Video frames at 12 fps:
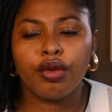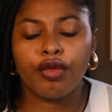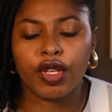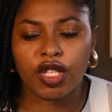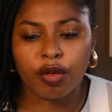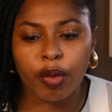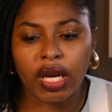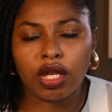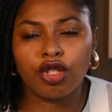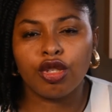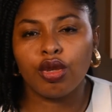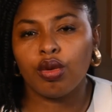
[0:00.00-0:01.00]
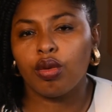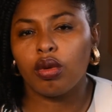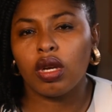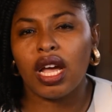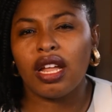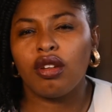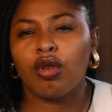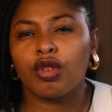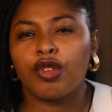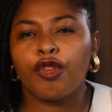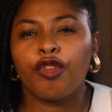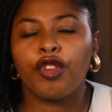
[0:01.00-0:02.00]
respect you and
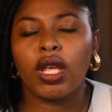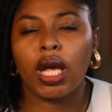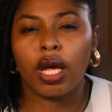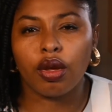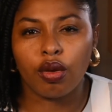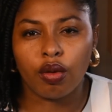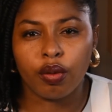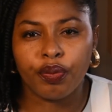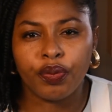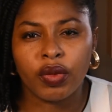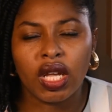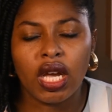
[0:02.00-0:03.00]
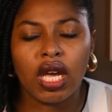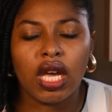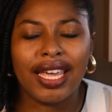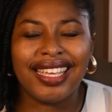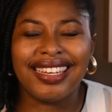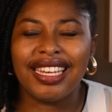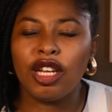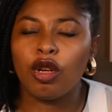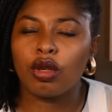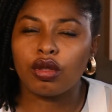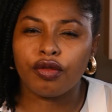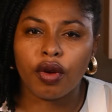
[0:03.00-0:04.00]
not fear you. In a
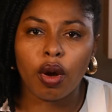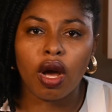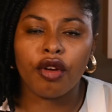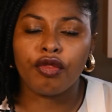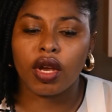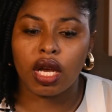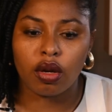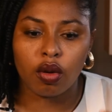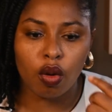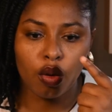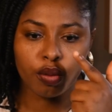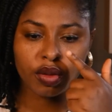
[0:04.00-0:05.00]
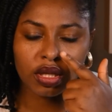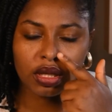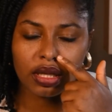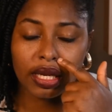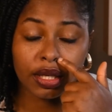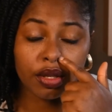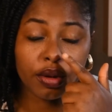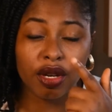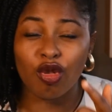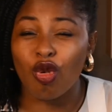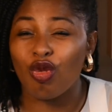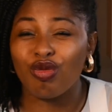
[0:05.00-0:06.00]
lot of our African homes,
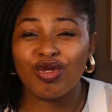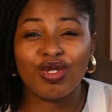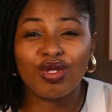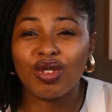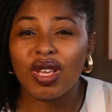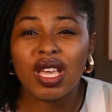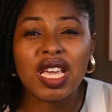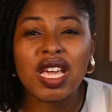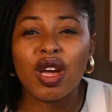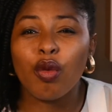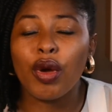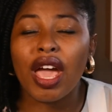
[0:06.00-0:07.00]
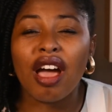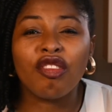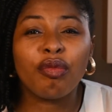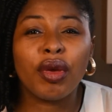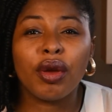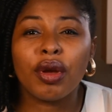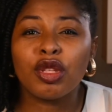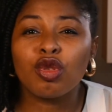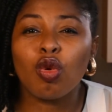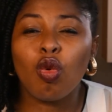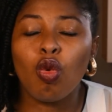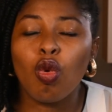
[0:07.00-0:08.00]
Nigerian homes, we have parents
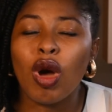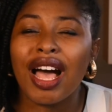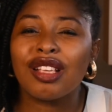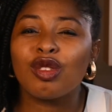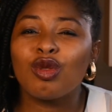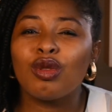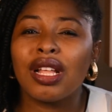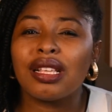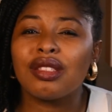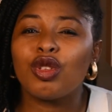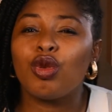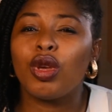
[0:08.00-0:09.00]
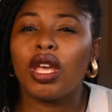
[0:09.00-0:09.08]
who, as soon as you